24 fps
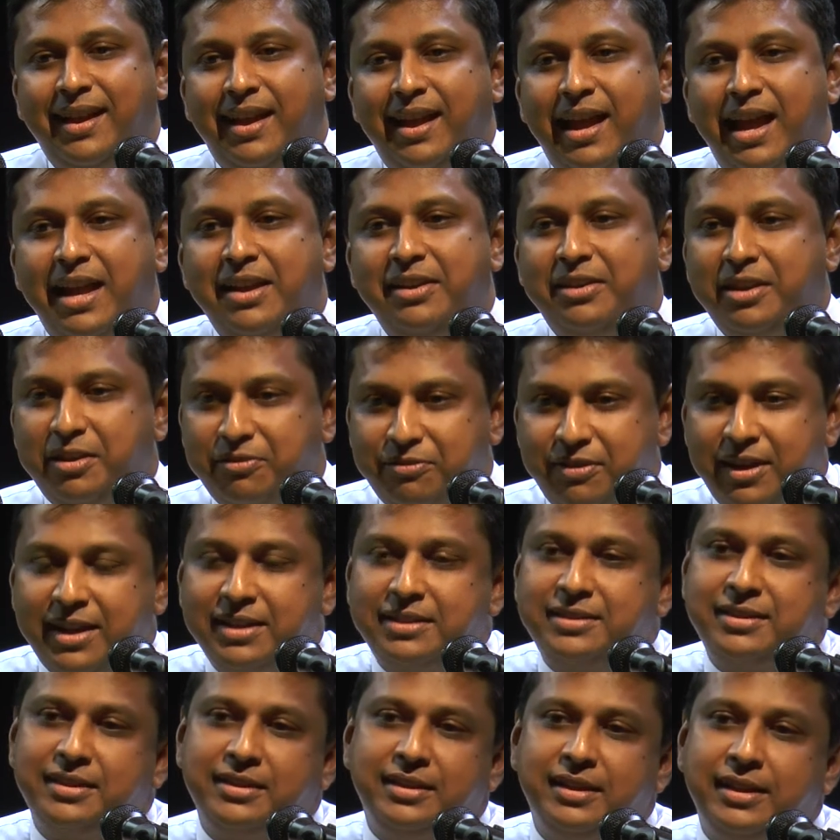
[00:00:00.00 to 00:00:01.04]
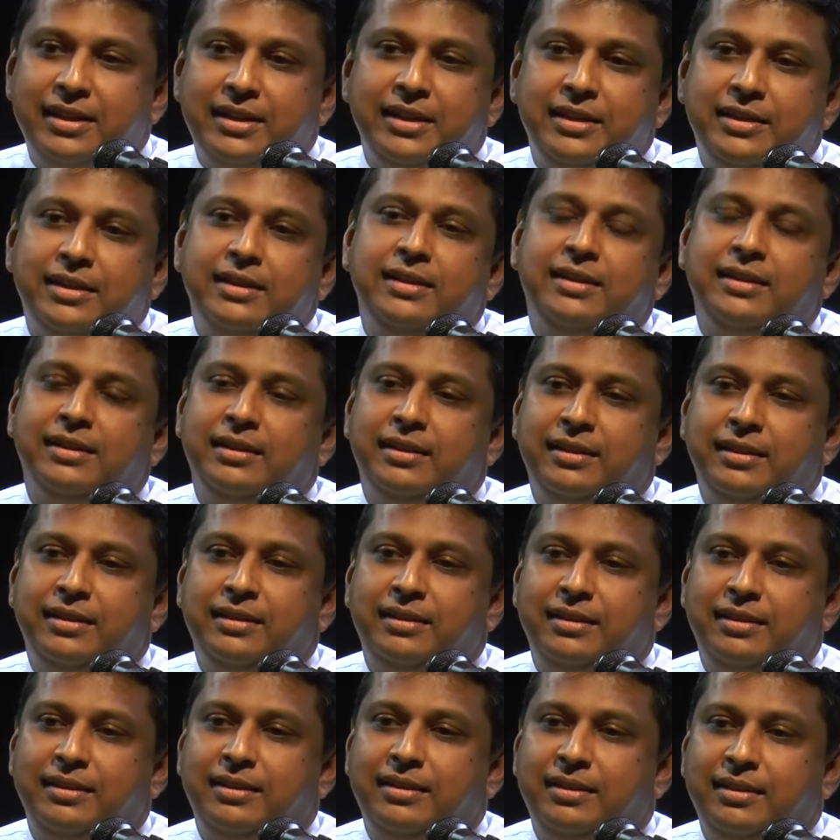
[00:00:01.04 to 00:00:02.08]
and reflect a little
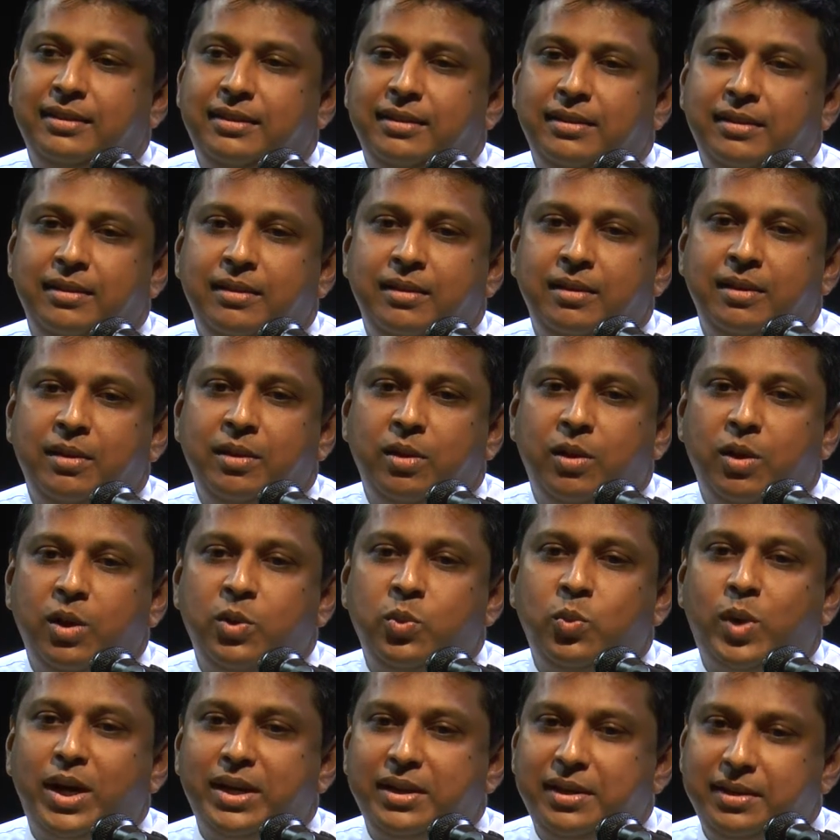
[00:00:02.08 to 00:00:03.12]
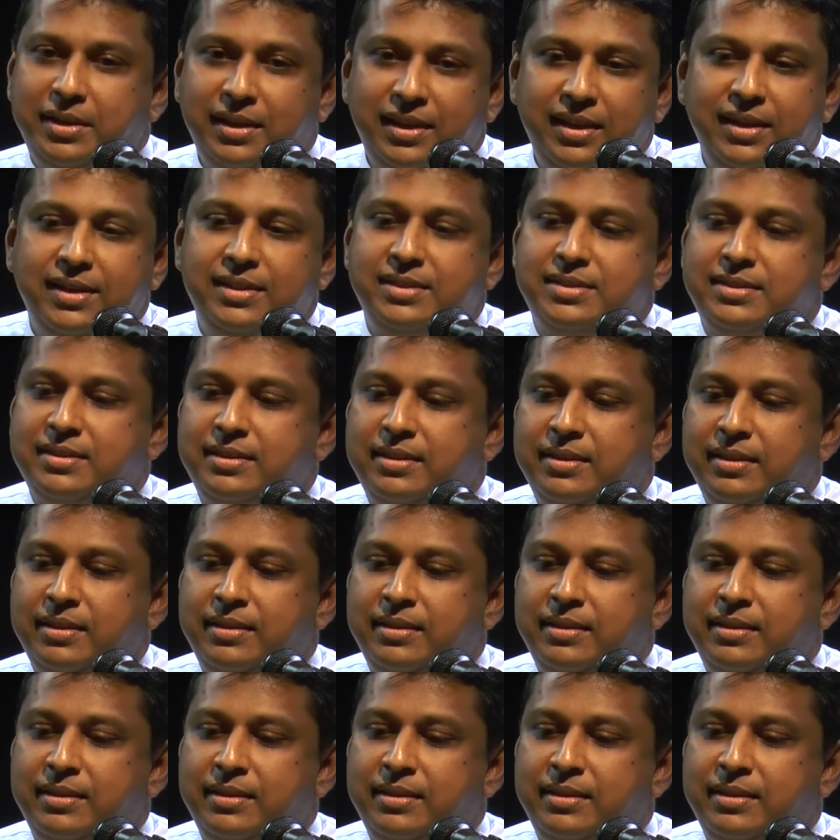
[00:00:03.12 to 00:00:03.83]
on what it is